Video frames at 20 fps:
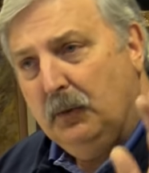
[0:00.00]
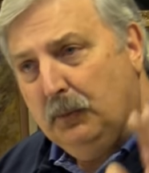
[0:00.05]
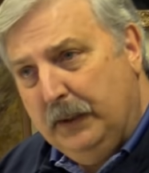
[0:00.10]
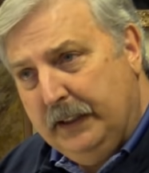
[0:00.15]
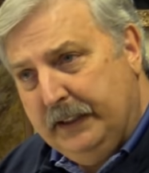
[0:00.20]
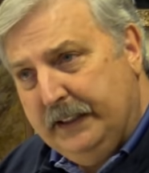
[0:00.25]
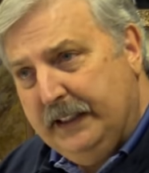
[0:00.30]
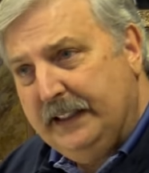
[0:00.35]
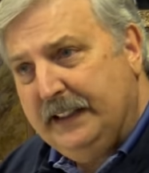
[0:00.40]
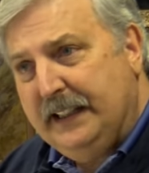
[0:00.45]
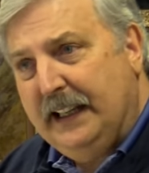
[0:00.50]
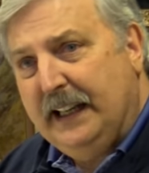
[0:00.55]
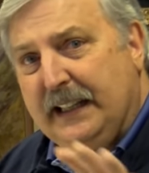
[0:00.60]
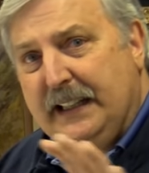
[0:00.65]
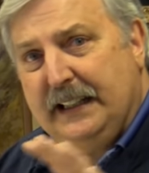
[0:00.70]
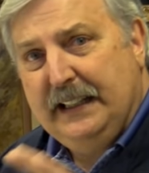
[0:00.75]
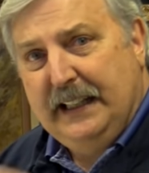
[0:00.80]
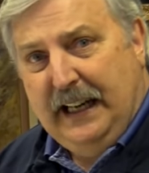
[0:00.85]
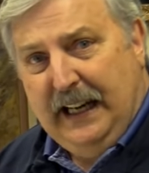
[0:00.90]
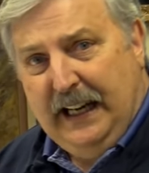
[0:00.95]
We did that
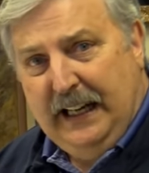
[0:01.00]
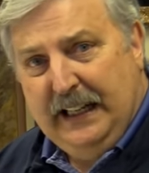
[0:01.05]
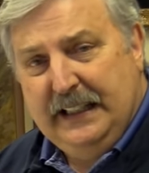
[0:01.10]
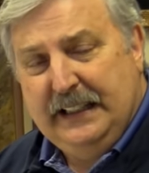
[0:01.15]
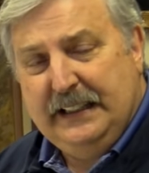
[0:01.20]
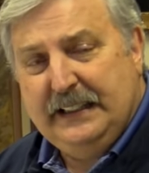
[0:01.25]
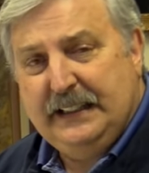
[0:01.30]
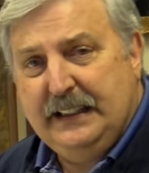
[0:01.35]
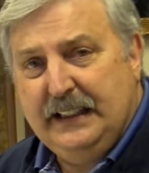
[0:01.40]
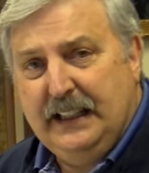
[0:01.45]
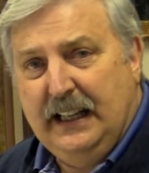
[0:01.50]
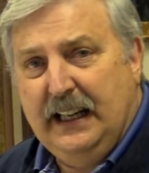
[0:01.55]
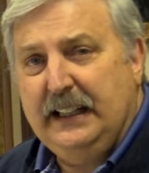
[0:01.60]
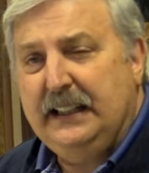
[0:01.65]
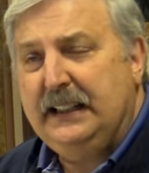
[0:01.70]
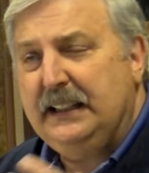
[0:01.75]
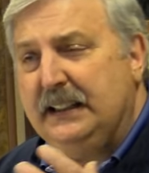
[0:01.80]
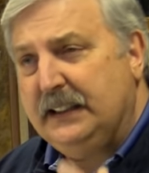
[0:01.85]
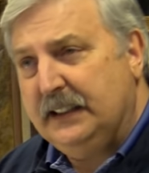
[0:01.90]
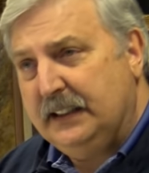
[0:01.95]
in the 80s and
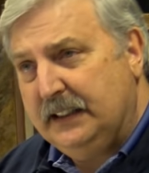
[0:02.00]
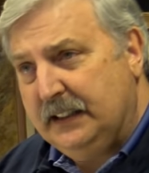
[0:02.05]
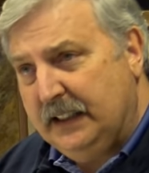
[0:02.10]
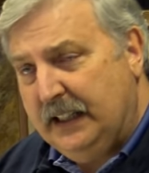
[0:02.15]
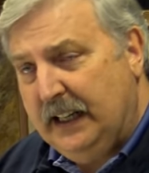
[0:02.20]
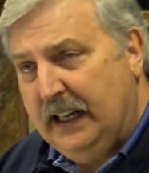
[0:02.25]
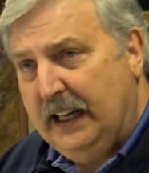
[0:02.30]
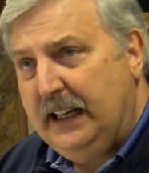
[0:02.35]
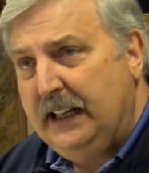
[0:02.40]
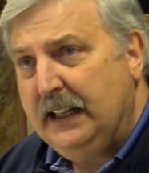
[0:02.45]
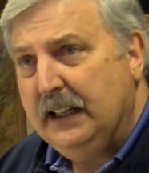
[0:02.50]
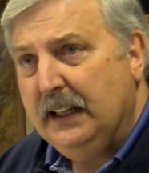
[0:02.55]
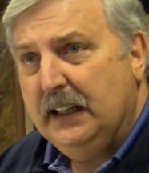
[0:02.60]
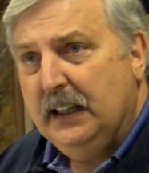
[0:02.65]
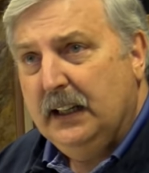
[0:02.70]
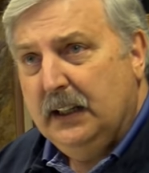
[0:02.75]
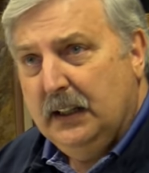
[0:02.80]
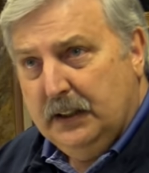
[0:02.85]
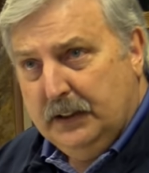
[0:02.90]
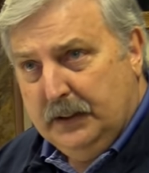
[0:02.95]
90s, and today,
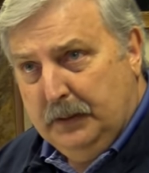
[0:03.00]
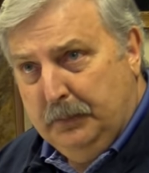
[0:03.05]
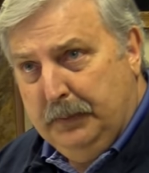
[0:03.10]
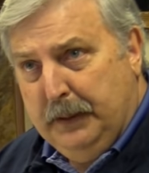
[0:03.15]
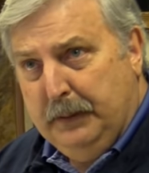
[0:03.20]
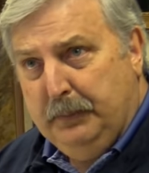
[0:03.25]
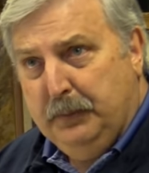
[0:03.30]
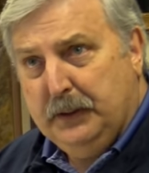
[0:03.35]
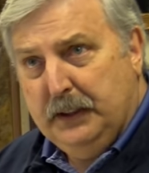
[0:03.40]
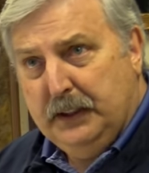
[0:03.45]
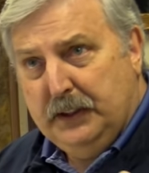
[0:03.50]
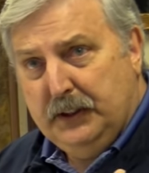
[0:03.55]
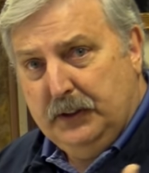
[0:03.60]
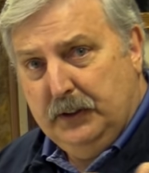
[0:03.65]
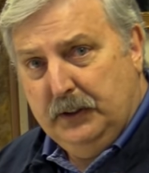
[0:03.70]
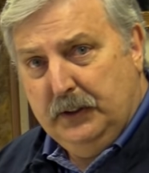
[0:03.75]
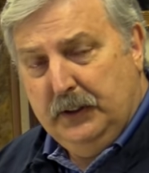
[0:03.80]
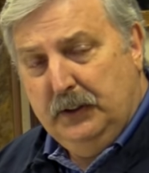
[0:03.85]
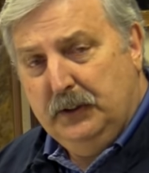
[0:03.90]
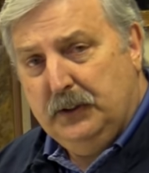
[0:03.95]
some people that
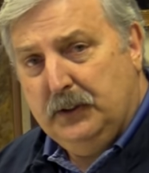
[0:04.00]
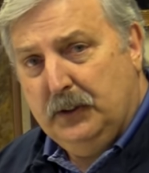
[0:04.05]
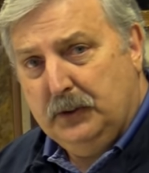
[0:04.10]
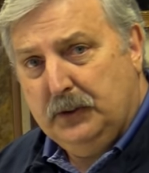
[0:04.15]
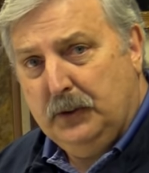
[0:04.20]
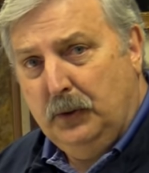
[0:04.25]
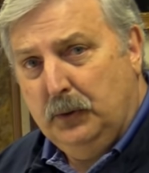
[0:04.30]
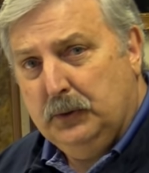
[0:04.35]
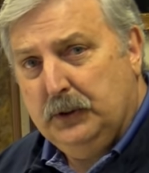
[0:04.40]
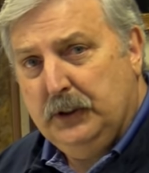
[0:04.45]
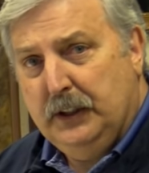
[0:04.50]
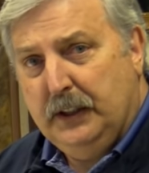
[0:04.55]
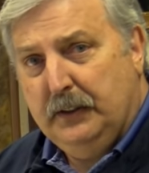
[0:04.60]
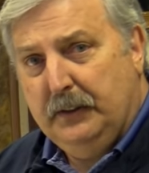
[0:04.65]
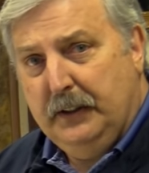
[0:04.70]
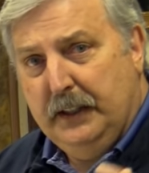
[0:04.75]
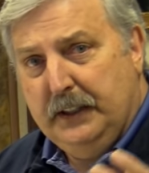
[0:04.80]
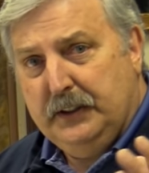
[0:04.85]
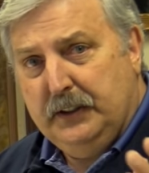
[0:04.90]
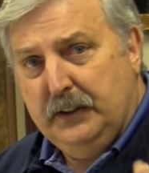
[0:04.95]
still use those old
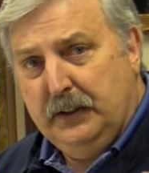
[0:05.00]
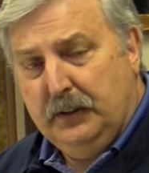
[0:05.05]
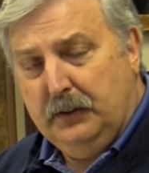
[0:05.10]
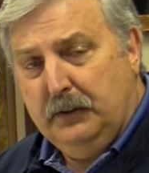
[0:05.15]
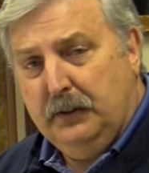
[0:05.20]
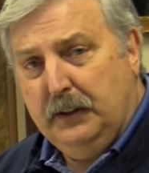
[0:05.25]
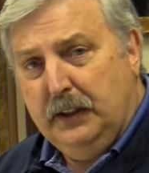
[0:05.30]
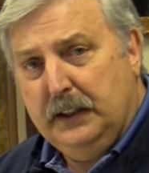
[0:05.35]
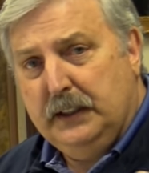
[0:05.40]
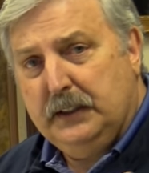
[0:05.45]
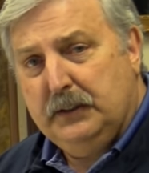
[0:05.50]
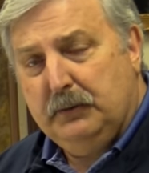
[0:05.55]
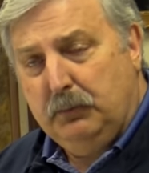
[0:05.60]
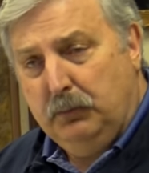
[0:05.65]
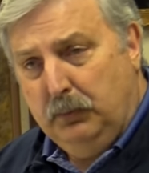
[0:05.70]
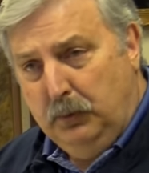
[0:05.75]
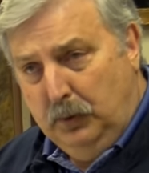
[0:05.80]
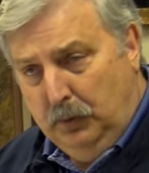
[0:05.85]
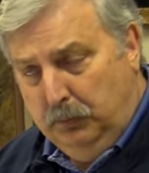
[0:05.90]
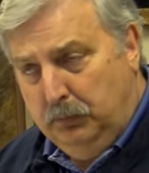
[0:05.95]
generation acrylics
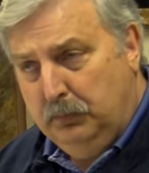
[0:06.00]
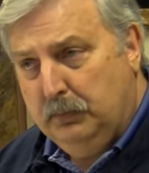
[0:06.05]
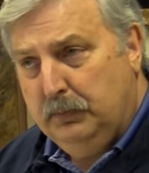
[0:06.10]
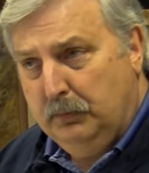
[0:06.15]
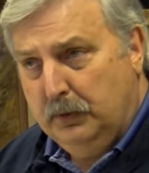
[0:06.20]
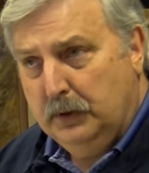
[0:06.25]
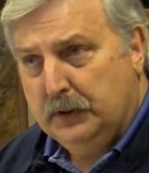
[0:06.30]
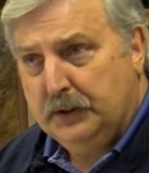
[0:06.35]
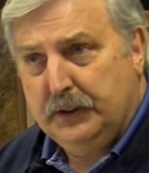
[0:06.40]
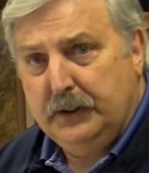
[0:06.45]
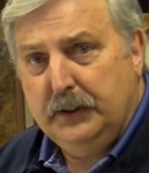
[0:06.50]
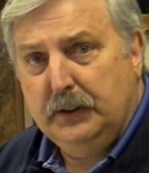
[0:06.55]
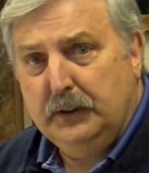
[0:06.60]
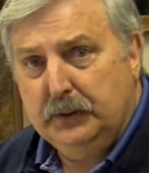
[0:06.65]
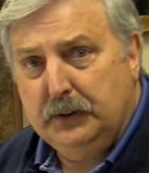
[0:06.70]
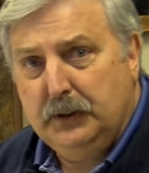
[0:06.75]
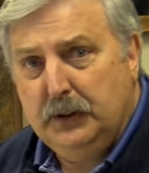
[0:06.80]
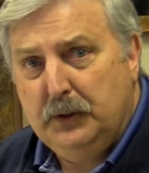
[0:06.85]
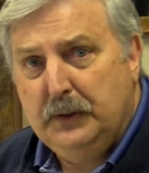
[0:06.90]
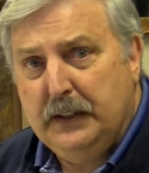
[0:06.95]
will will
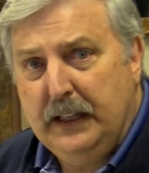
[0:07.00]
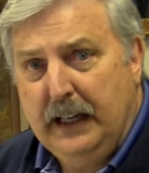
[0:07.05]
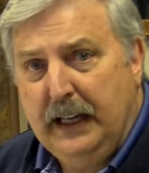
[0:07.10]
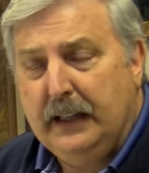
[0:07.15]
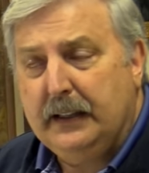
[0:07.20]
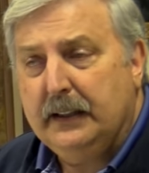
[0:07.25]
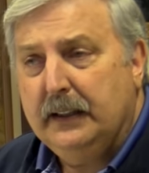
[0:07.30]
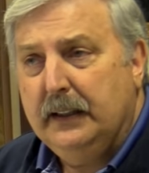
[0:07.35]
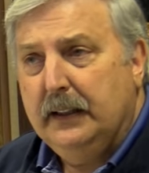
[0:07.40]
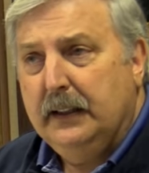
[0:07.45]
still do that,